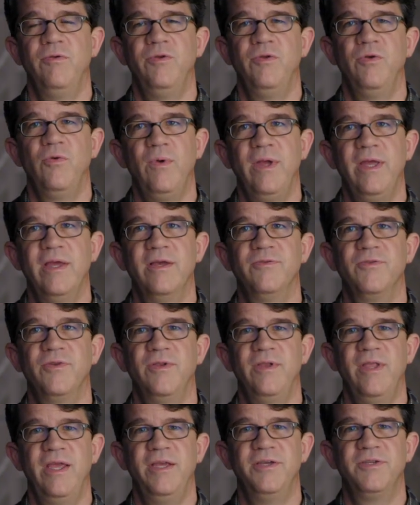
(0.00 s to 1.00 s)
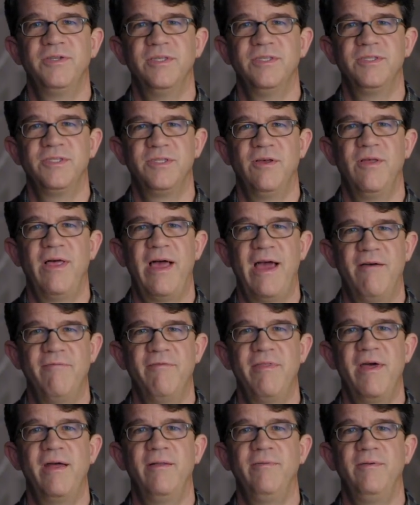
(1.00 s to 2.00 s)
do we as a nation still
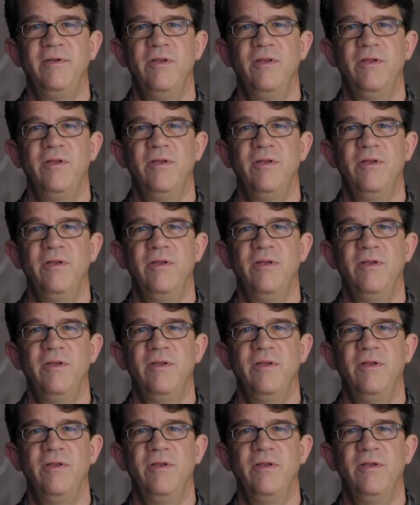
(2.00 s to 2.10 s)
have that?